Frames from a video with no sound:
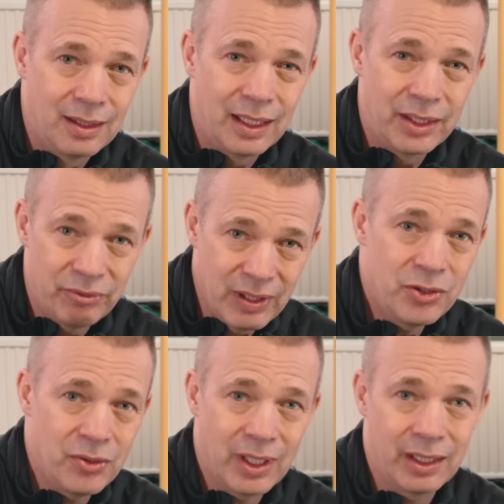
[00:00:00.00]

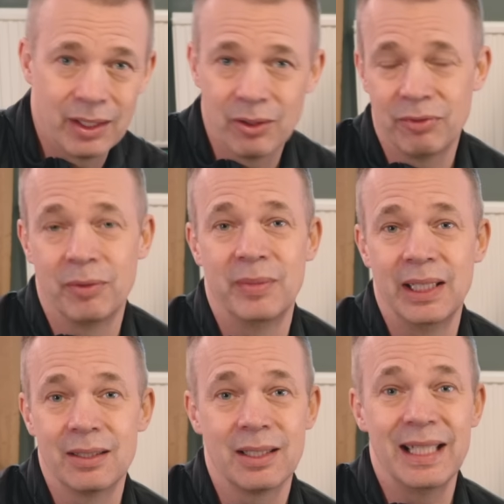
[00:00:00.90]
Adventure riding often
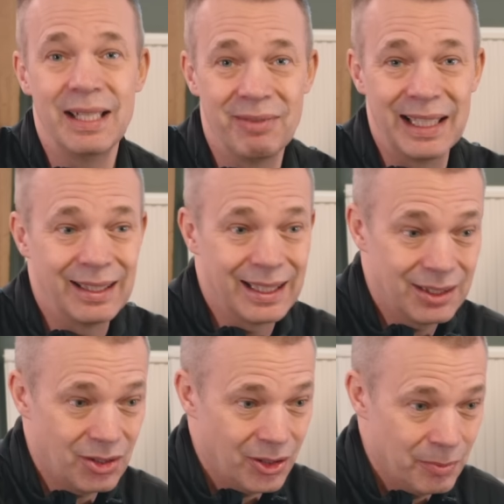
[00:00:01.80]
means leaving the
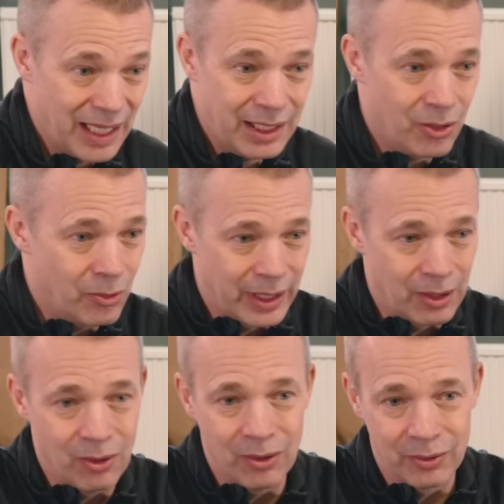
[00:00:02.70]
tarmac,
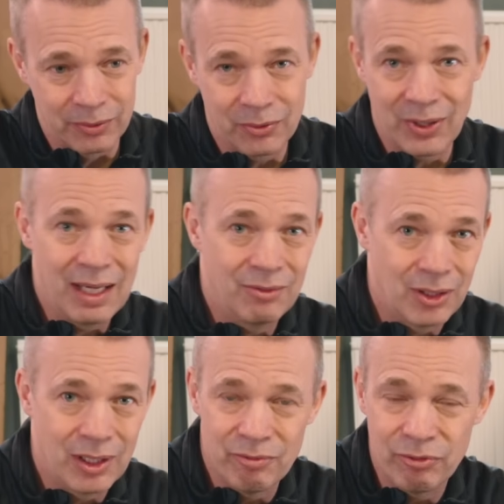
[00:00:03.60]
going on
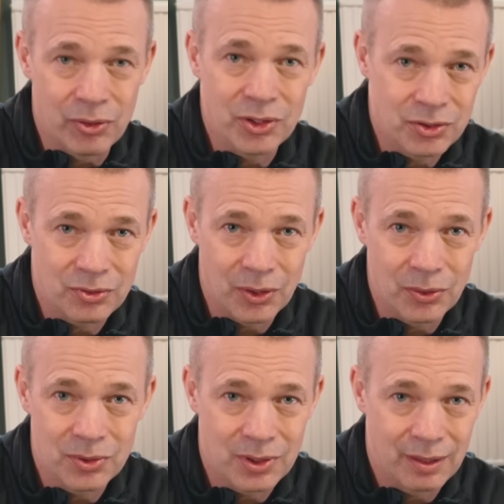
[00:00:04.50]
gravel and forest
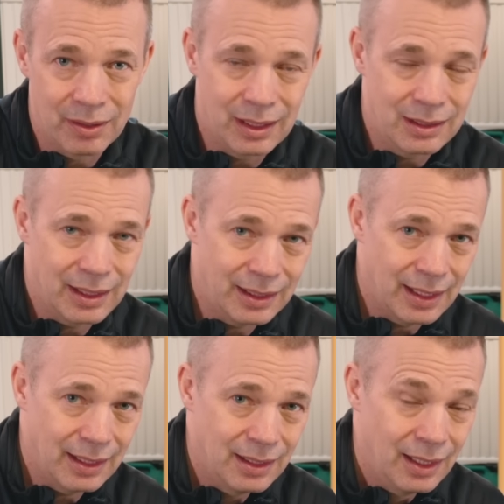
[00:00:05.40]
roads and things like
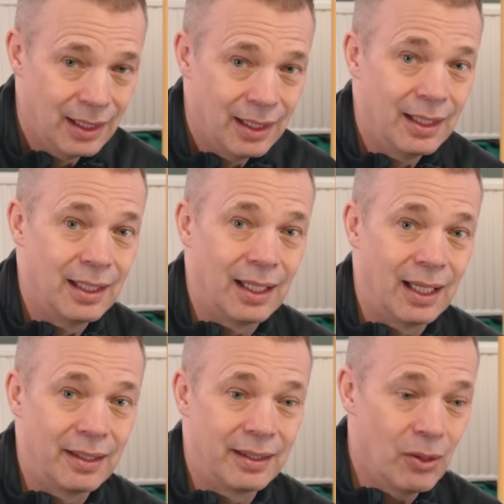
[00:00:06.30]
that.
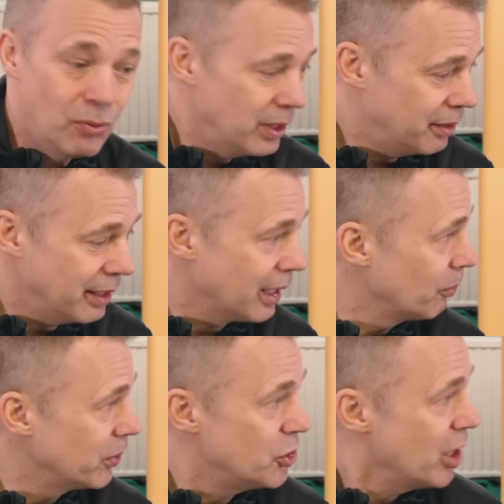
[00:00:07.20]
The only thing I
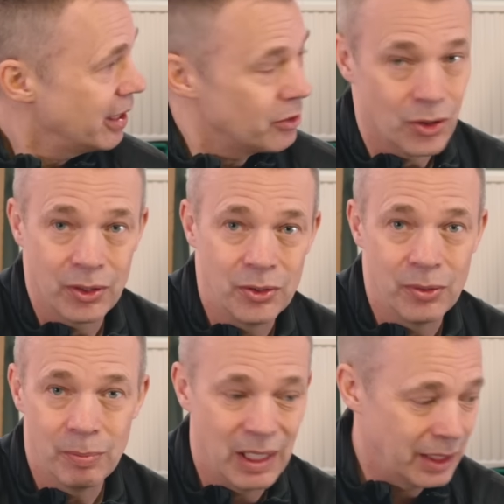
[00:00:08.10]
would change on a
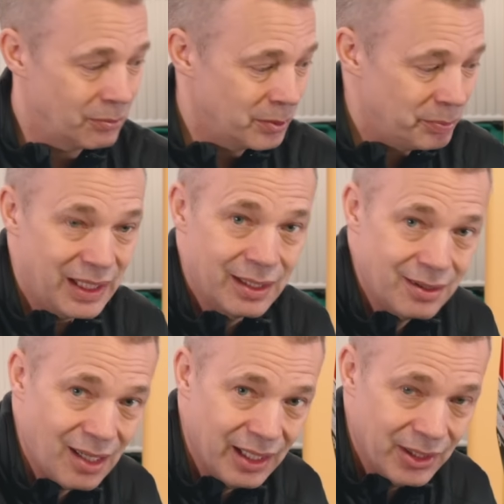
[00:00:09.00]
new bike would be the
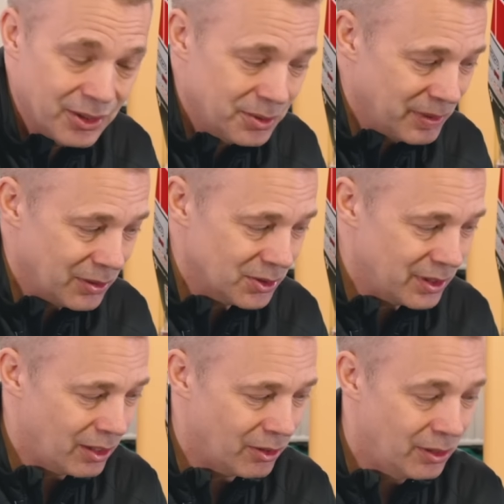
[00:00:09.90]
tires, because
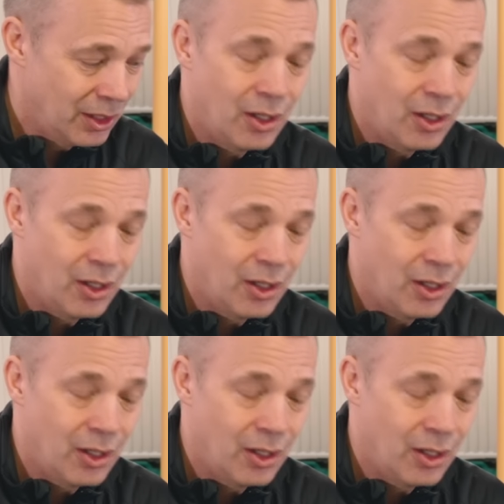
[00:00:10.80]
they are